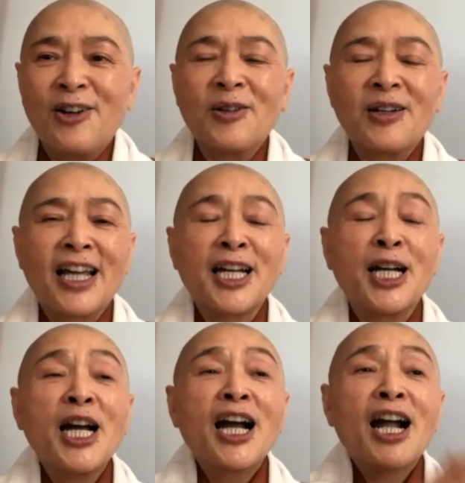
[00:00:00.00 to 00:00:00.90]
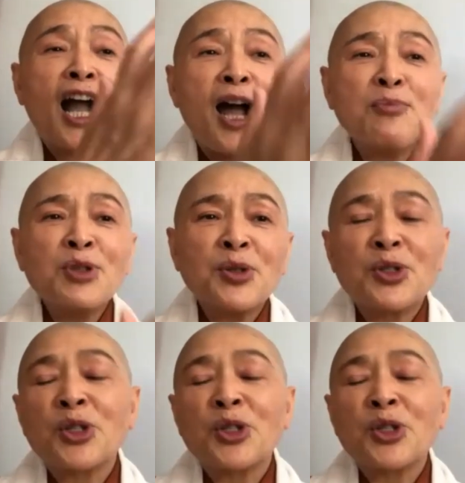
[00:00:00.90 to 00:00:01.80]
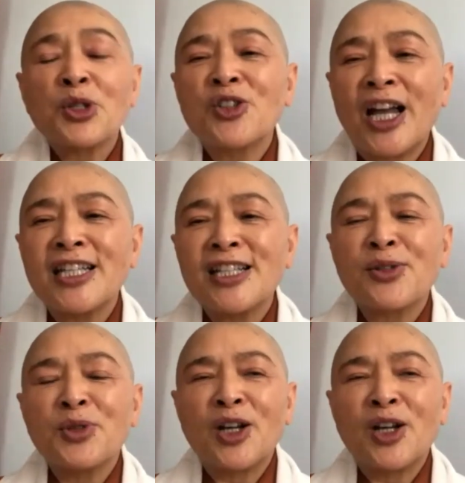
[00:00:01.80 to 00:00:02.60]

like a come to, so in Chinese